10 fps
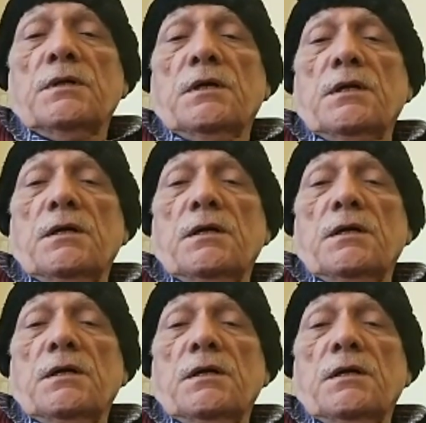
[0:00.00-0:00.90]

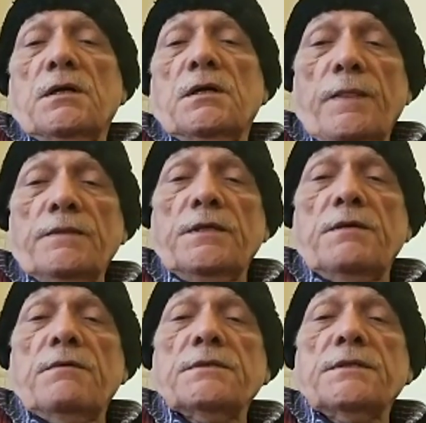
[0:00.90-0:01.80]

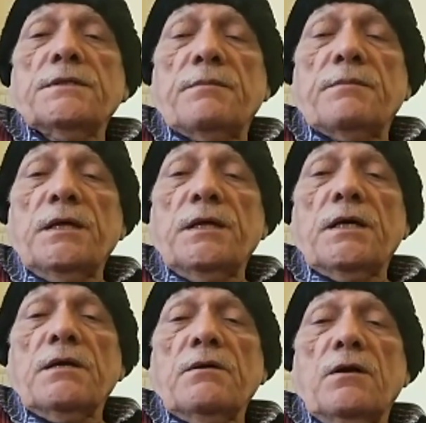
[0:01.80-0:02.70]
There was a
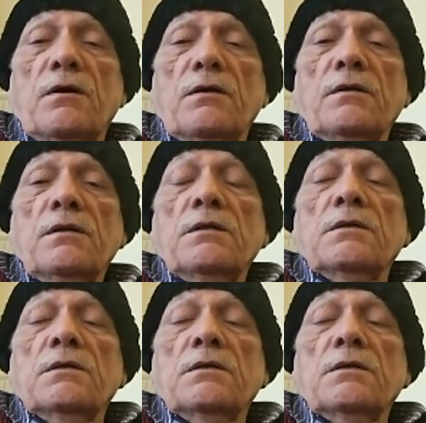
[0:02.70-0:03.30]
seminar on